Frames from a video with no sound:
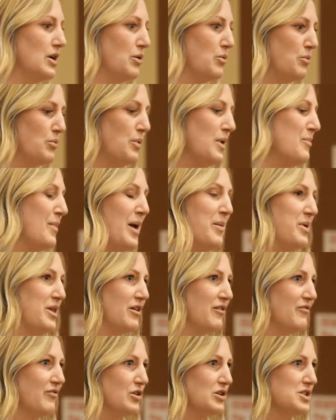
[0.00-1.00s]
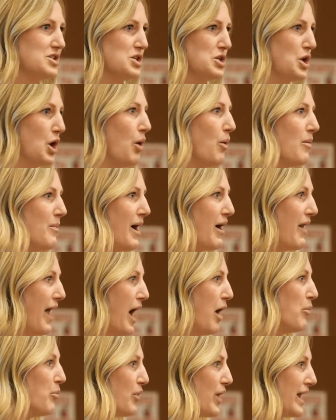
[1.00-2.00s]
we might be the first to know about
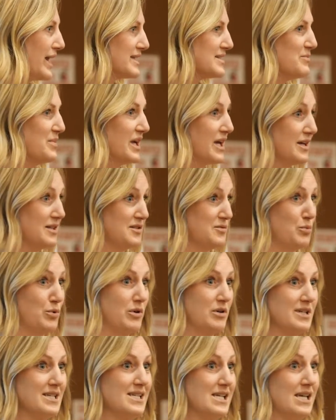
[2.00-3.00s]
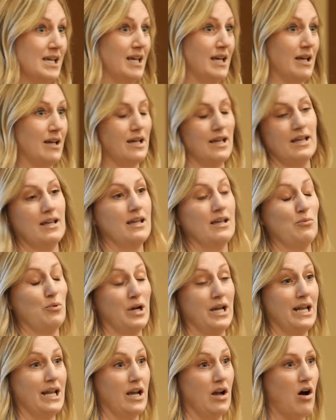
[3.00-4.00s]
outbreaks because we're
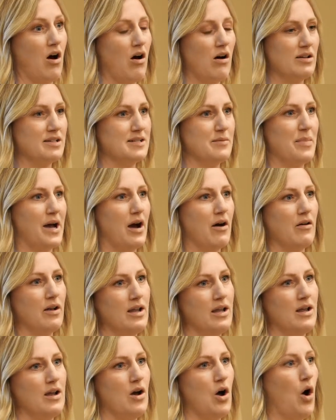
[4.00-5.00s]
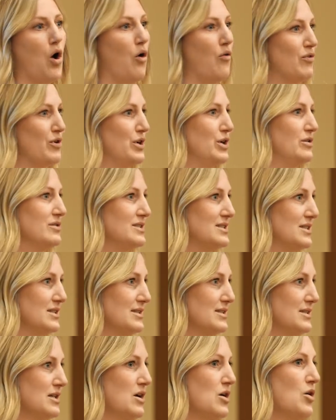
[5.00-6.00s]
getting calls about
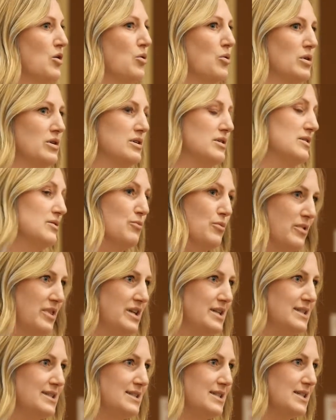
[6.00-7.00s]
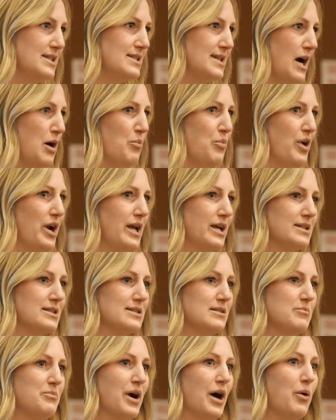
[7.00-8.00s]
overdoses or the disease
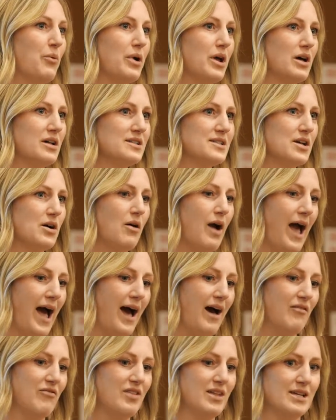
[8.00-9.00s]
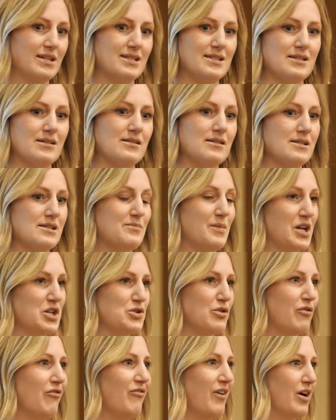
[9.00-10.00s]
outbreaks. But we also have this
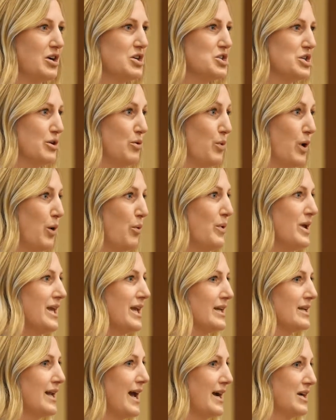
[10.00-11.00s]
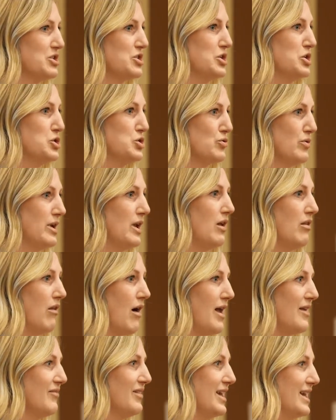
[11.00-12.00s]
special function where we can actually treat a
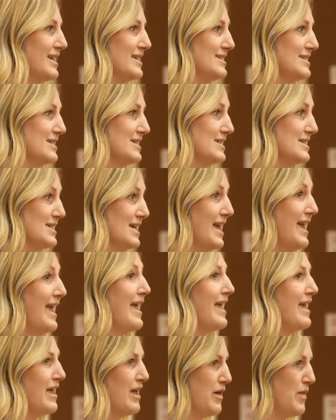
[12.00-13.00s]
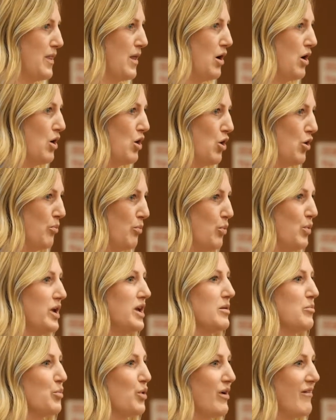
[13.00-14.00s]
lot of cases in the home. We
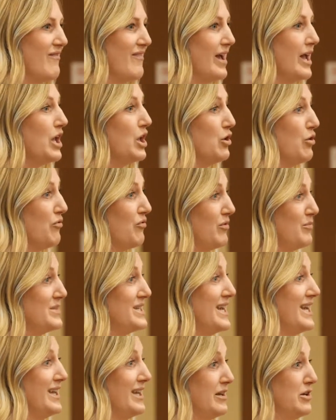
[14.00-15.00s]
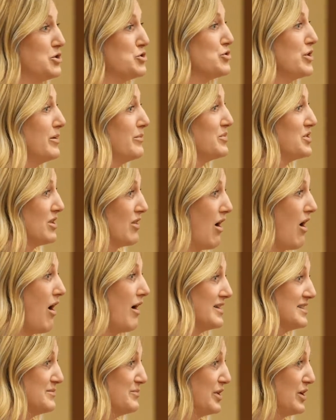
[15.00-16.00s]
can prevent you from taking a trip to the
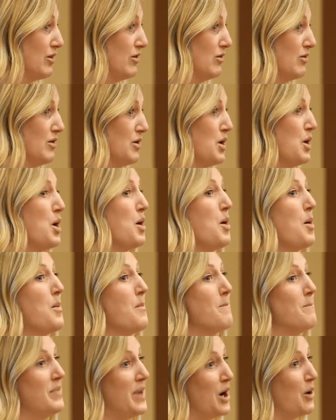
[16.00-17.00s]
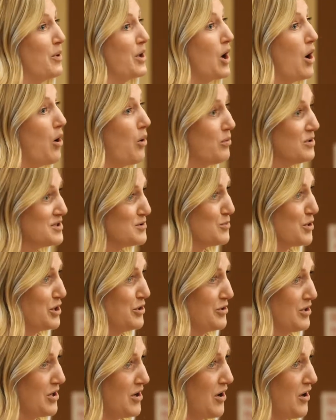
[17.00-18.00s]
hospital. But we always want you
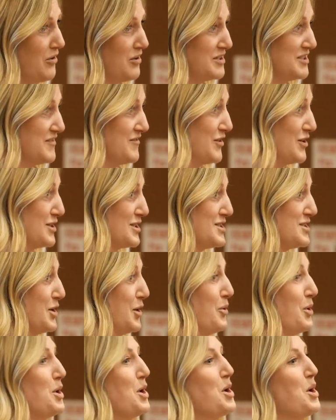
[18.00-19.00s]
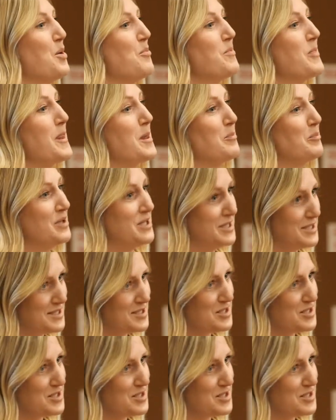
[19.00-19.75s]
to call us first. So please